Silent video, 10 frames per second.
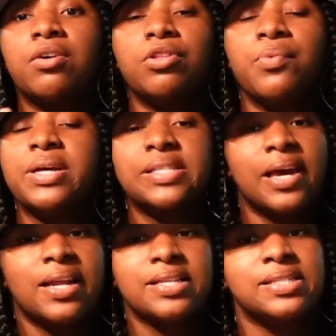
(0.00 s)

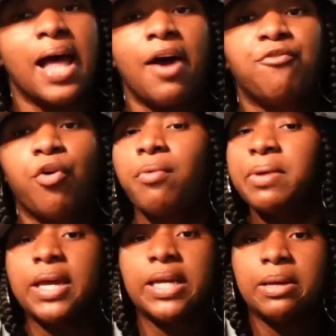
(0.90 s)
Louisiana is not for
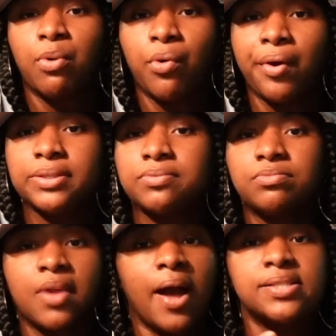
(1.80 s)
me anymore.
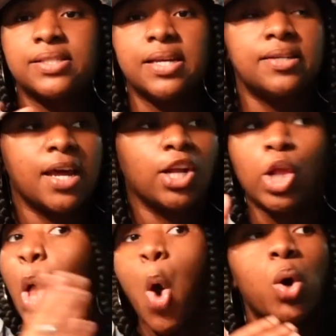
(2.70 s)
I seen that a
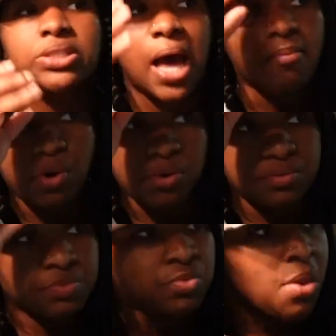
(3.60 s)
long time ago.
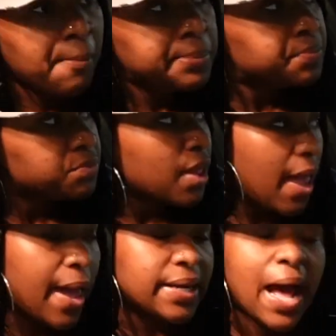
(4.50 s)

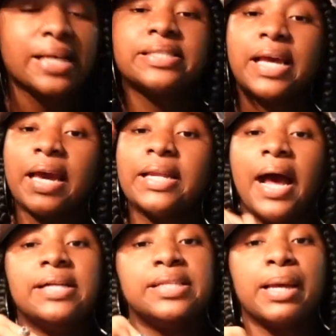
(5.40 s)
And I
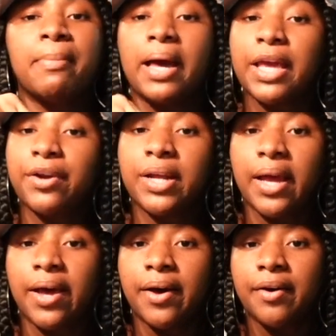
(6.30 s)
did my year and a
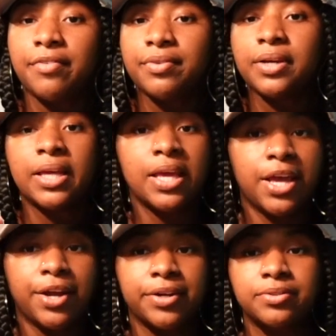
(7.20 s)
half
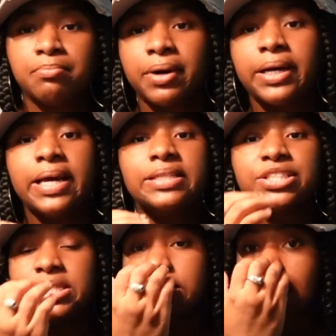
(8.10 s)
here, but it's
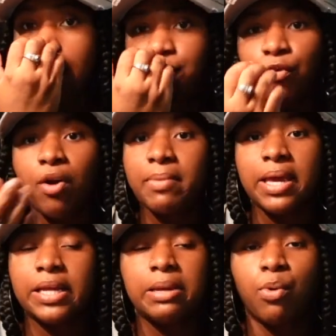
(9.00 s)
just not for
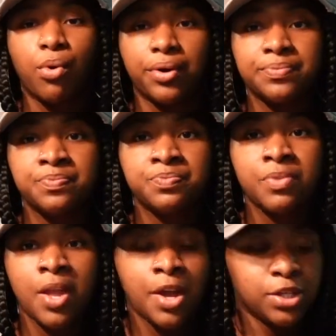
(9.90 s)
me anymore.
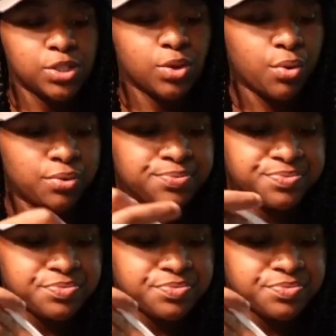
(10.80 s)
So